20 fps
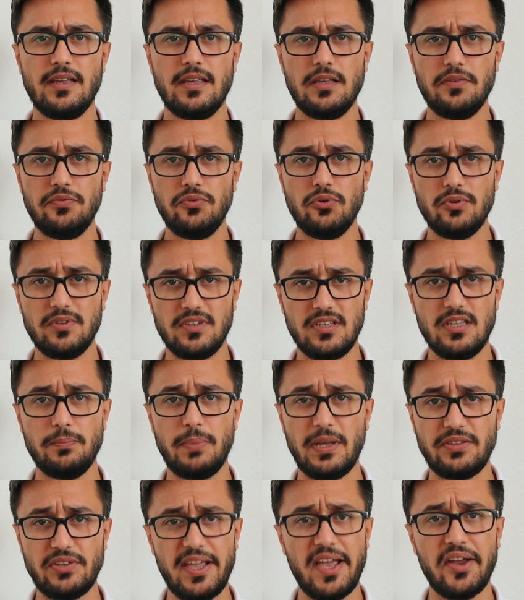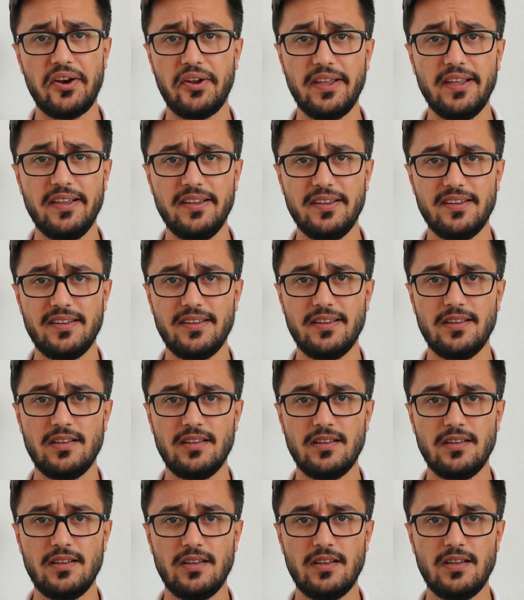If you keep a diary,
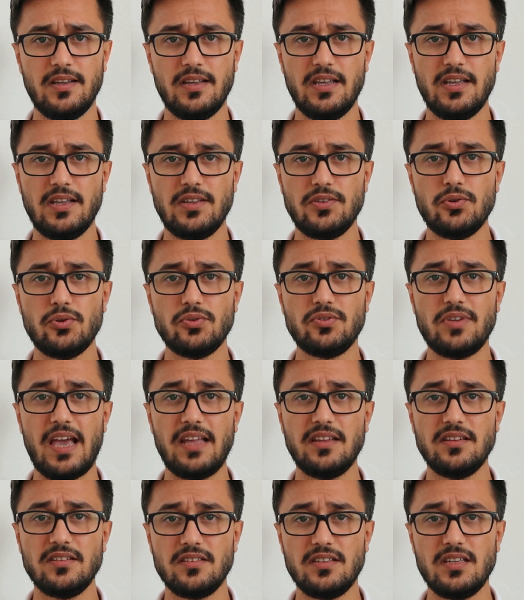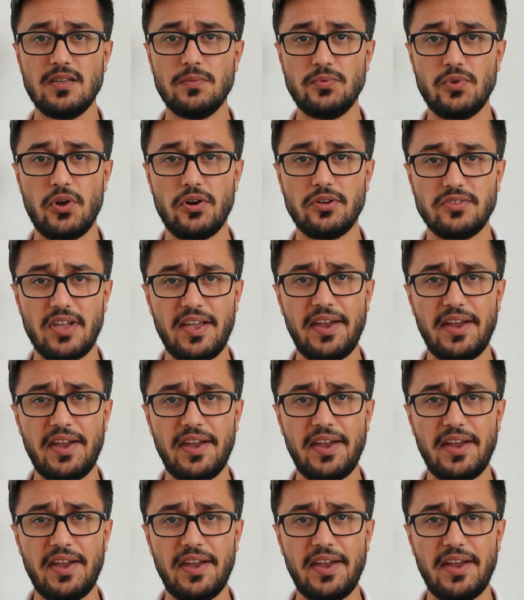you can keep your